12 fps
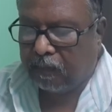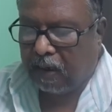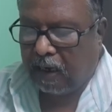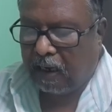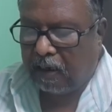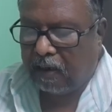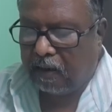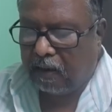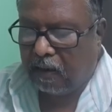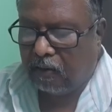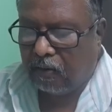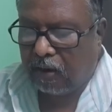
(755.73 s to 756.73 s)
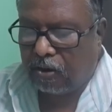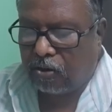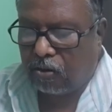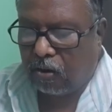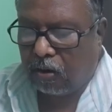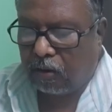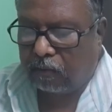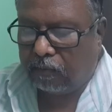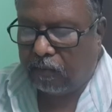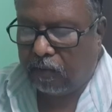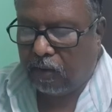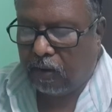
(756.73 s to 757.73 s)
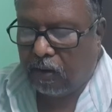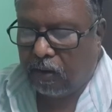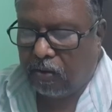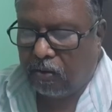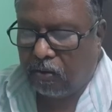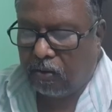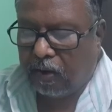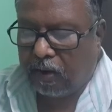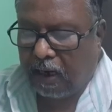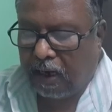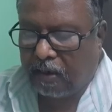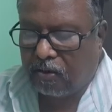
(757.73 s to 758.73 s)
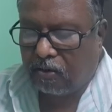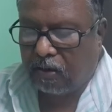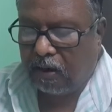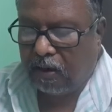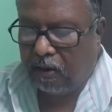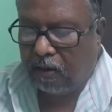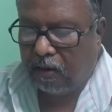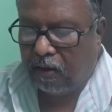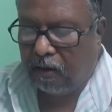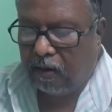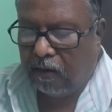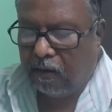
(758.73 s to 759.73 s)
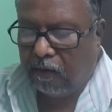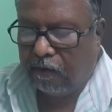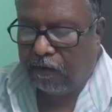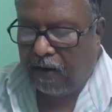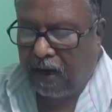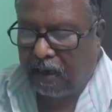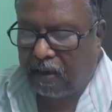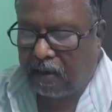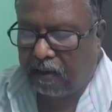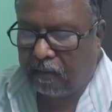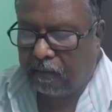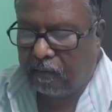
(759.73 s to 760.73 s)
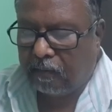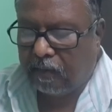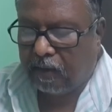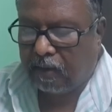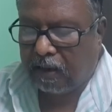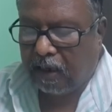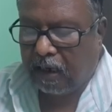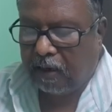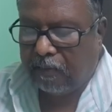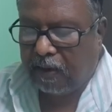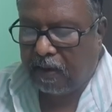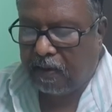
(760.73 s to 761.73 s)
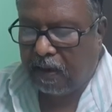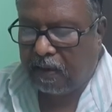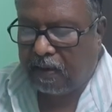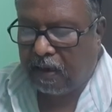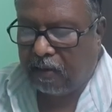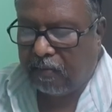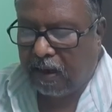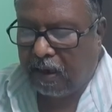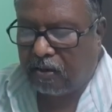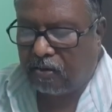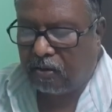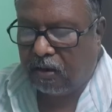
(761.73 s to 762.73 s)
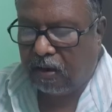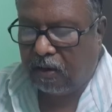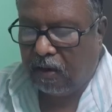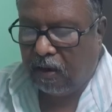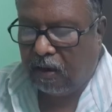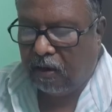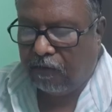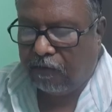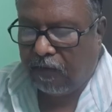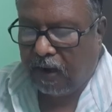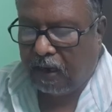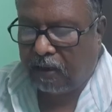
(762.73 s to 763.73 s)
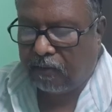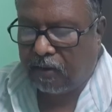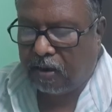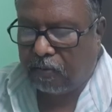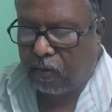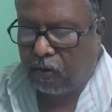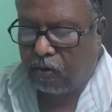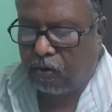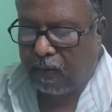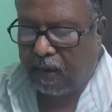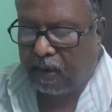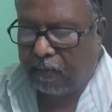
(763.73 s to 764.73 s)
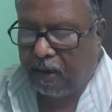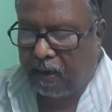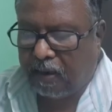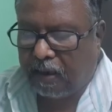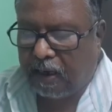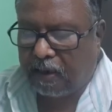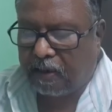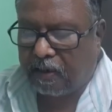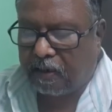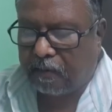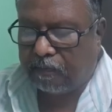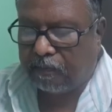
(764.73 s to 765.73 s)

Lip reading: and cholesterol. So it acts on the fat. The lipase enzyme acts on the fat which is produced by the pancreas,